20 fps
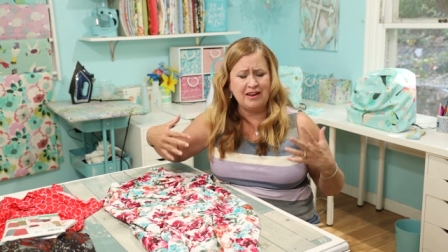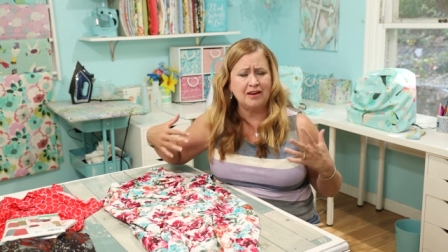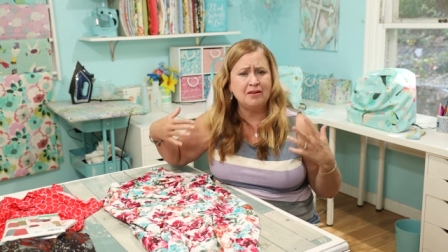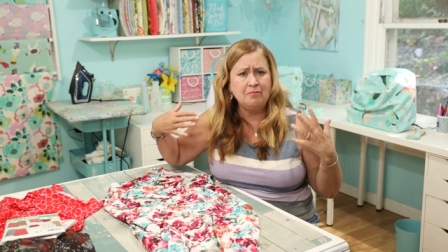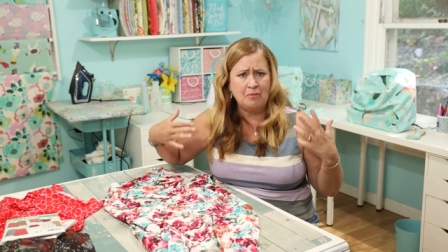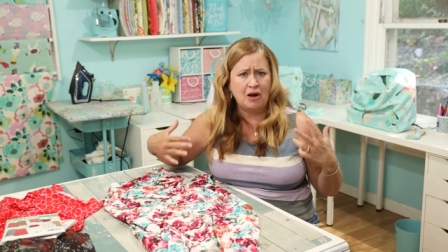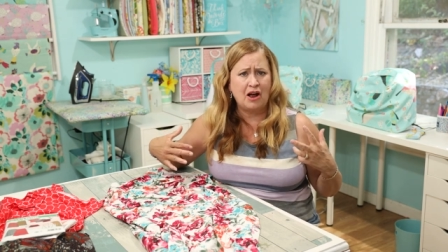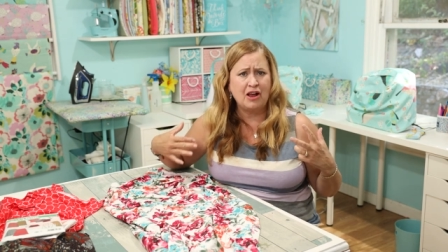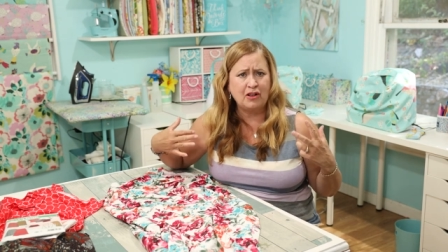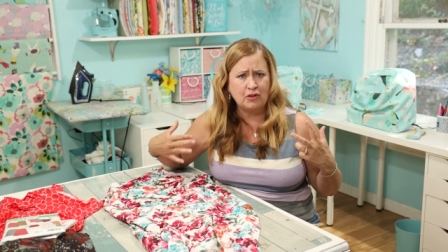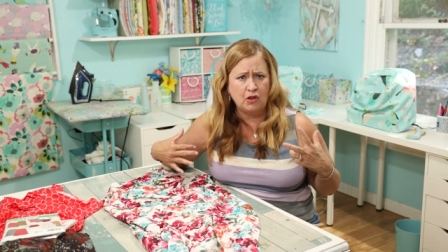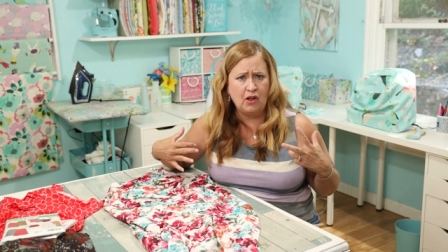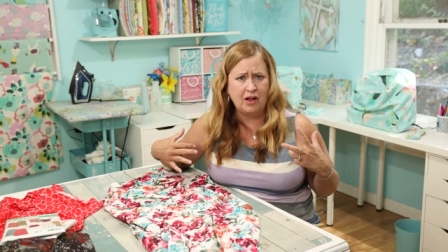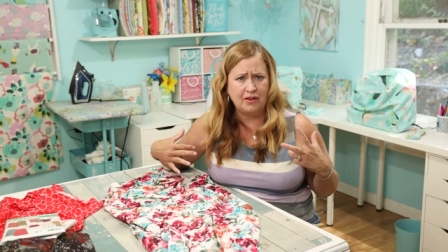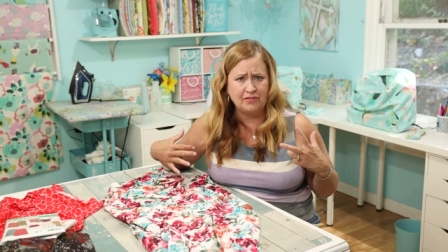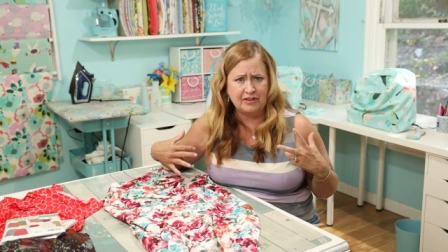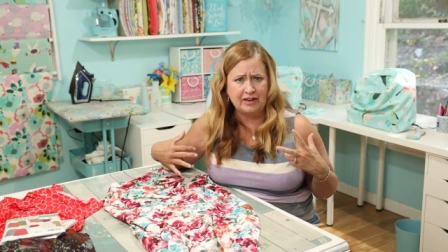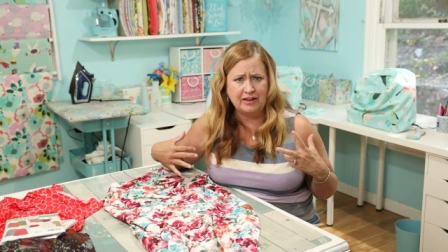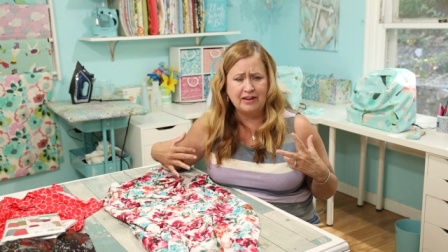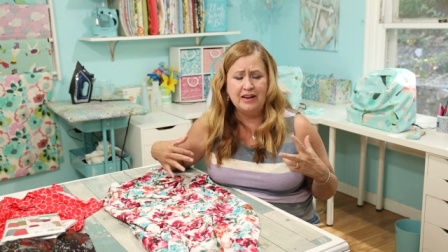in my
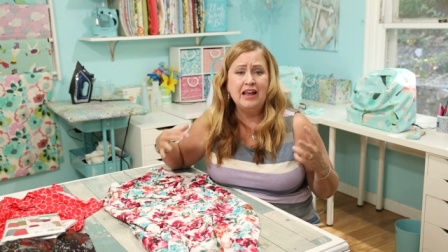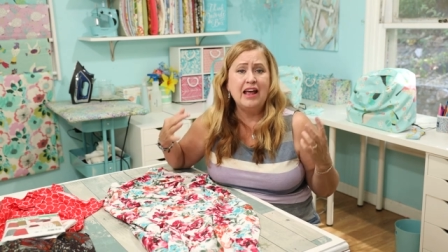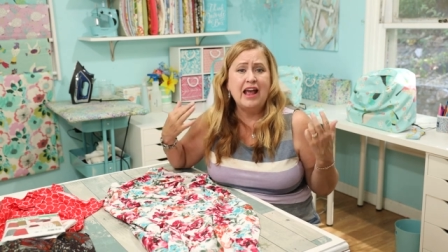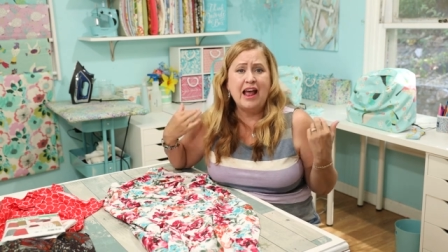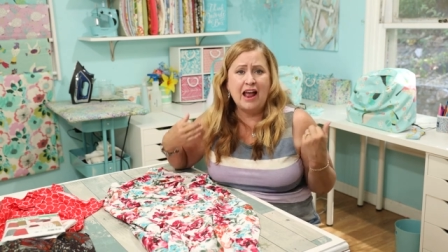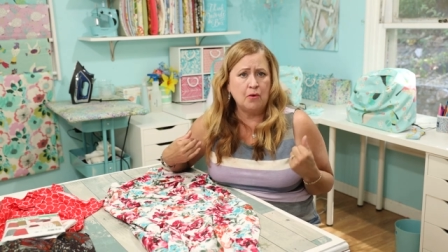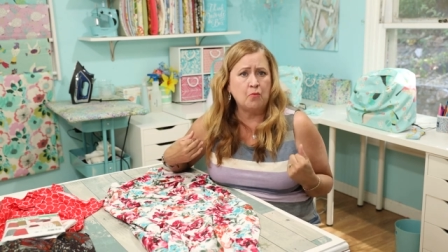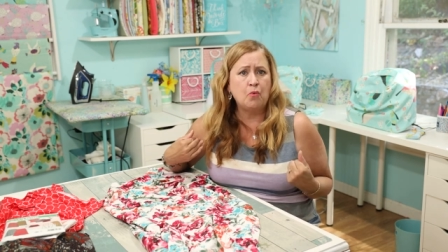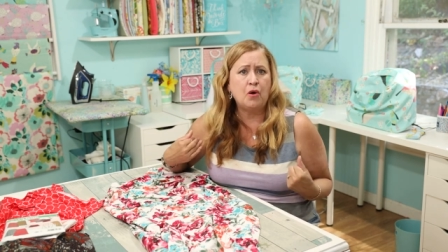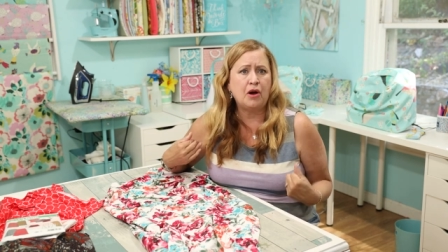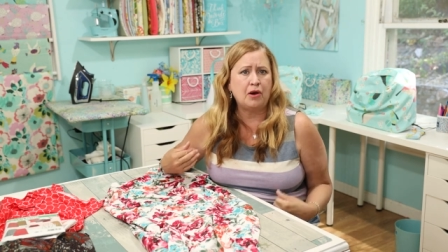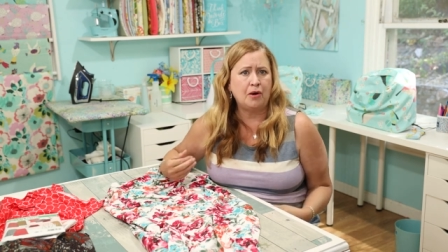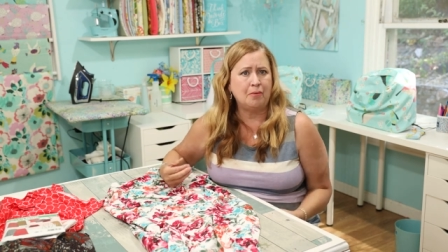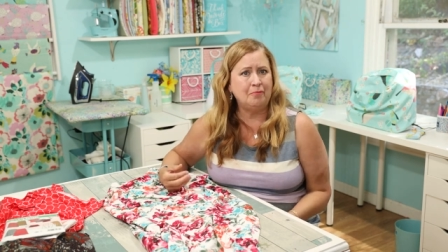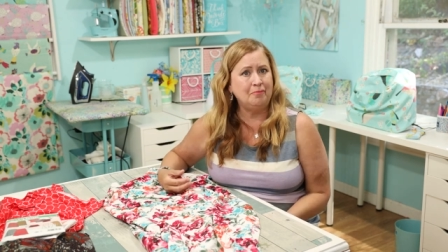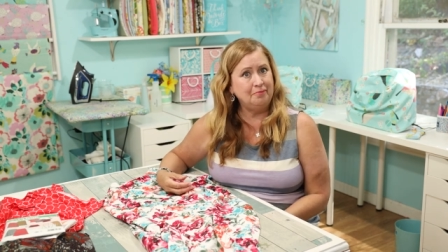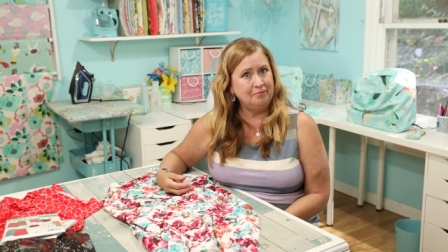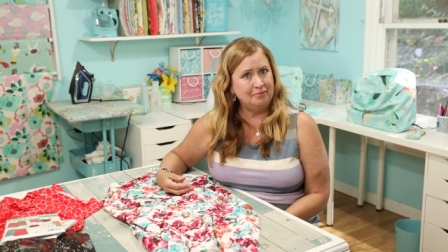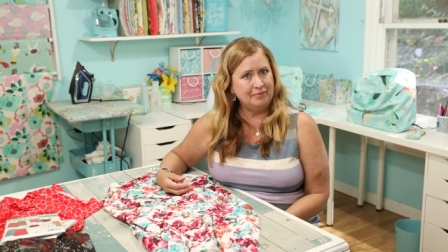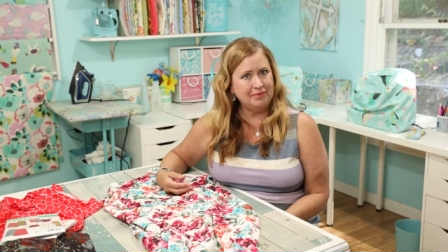closet and wear
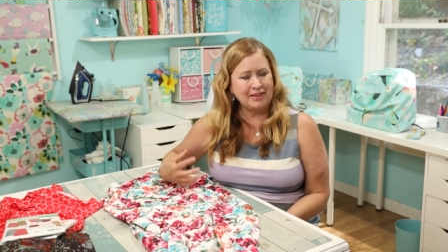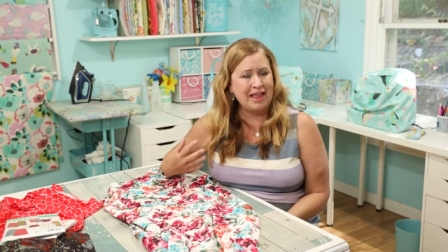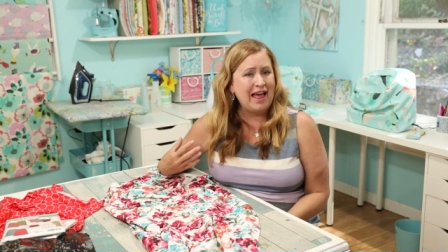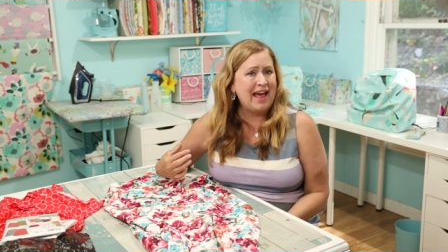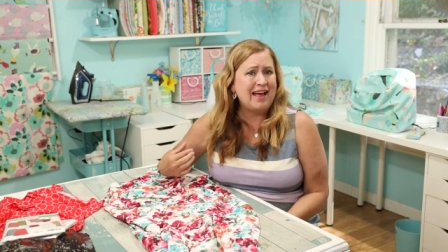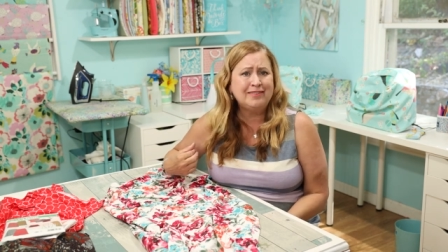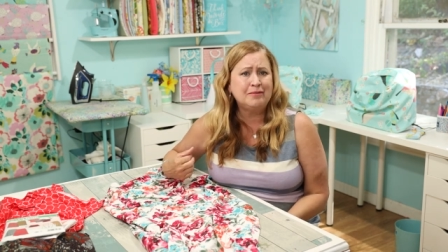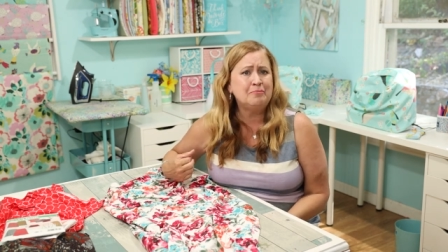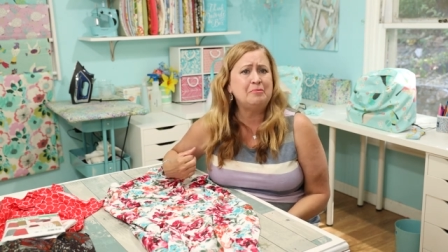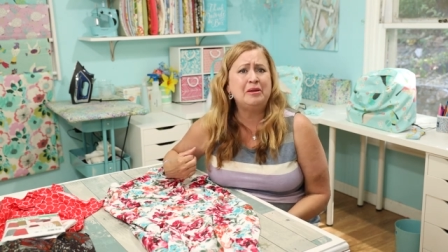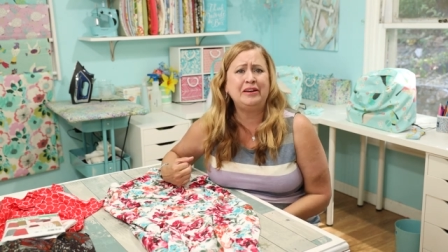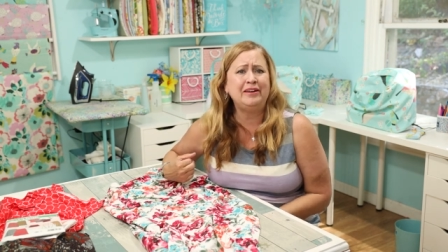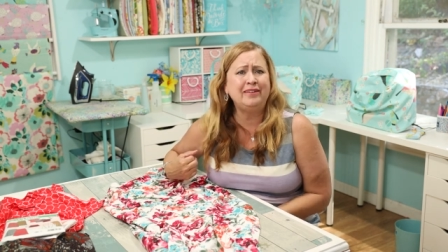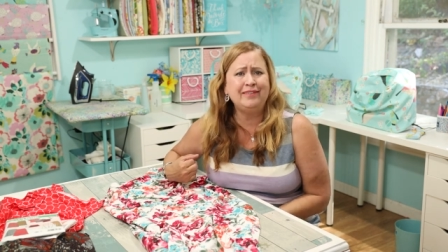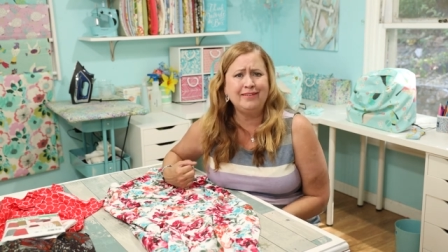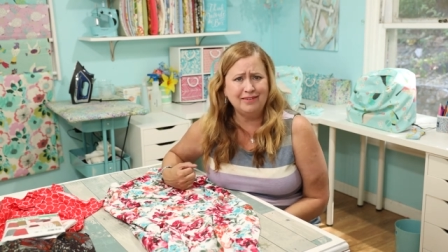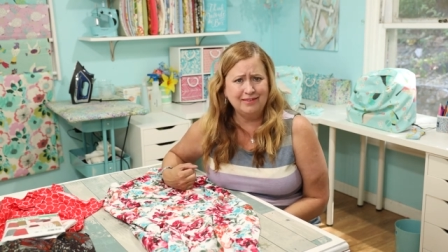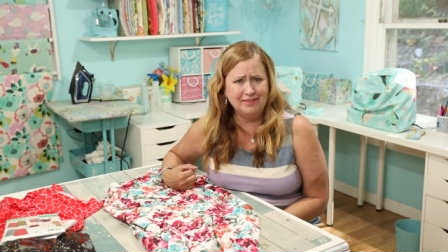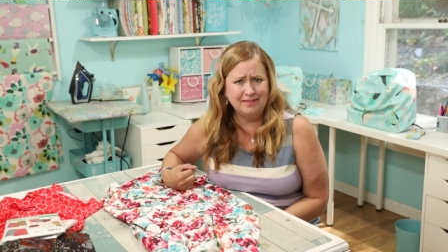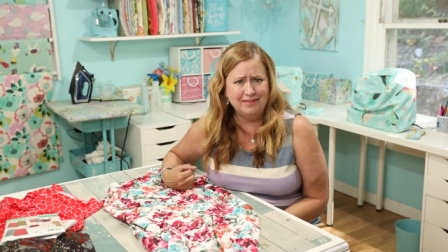them. Last
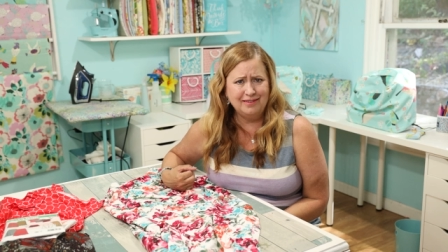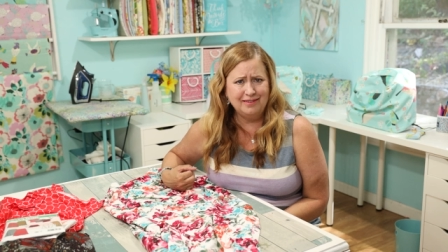minute